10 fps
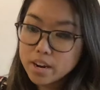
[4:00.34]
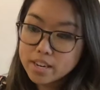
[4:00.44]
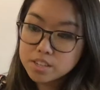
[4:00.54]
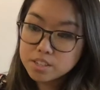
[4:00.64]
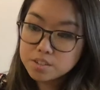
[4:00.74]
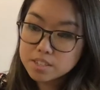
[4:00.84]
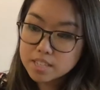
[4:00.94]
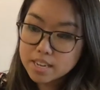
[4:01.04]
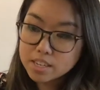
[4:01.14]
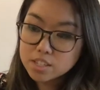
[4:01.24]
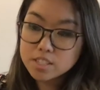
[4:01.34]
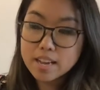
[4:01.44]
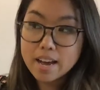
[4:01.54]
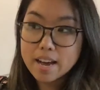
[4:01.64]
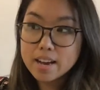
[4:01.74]
can do is I can just
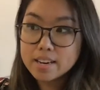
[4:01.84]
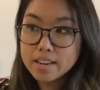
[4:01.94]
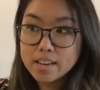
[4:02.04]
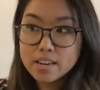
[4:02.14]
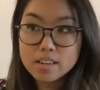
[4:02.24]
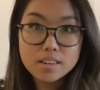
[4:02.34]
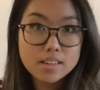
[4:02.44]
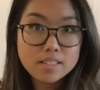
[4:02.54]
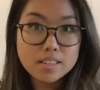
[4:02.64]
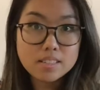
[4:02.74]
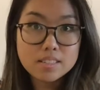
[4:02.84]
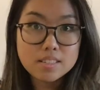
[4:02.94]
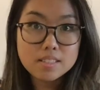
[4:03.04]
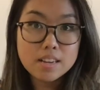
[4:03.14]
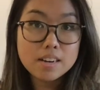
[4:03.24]
add in a
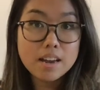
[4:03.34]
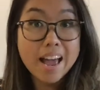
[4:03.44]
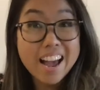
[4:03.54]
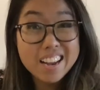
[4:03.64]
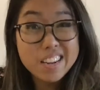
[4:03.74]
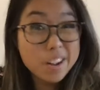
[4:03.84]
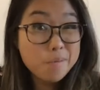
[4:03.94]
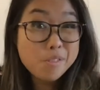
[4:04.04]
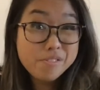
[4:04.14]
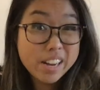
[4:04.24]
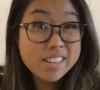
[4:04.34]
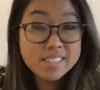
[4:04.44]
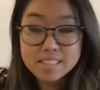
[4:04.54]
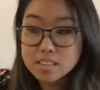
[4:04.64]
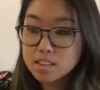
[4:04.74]
sentence and I'm
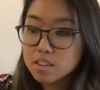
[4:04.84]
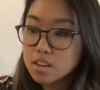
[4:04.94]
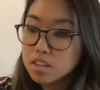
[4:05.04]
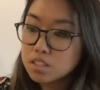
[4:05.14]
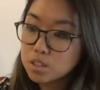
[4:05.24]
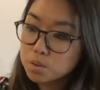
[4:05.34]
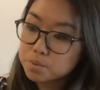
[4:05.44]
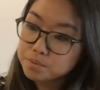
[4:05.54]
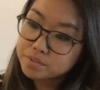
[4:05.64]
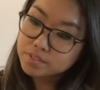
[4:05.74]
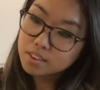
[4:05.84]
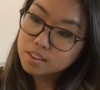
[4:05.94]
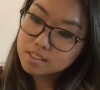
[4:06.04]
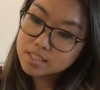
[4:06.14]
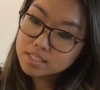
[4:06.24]
revising. So
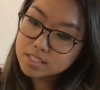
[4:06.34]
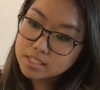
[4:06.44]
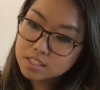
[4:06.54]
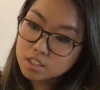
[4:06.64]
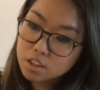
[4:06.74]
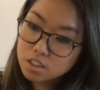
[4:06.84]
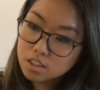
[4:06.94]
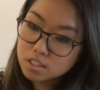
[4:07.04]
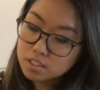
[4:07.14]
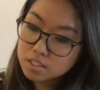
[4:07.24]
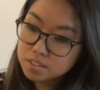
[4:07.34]
this is called